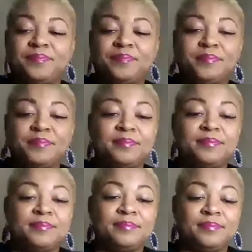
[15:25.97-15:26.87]

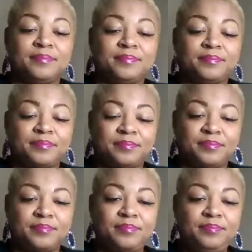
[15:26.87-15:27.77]

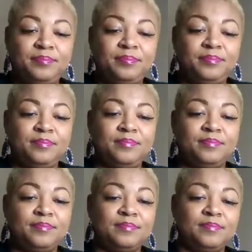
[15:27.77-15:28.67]

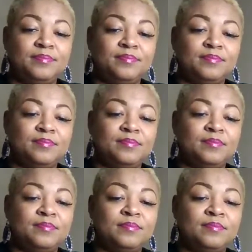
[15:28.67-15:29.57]

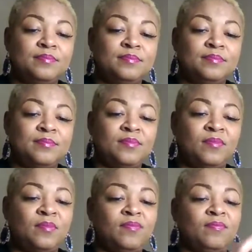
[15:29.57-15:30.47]

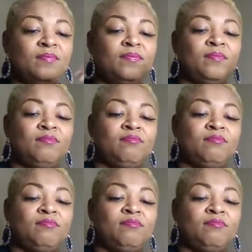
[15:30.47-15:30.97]
Nothing is said.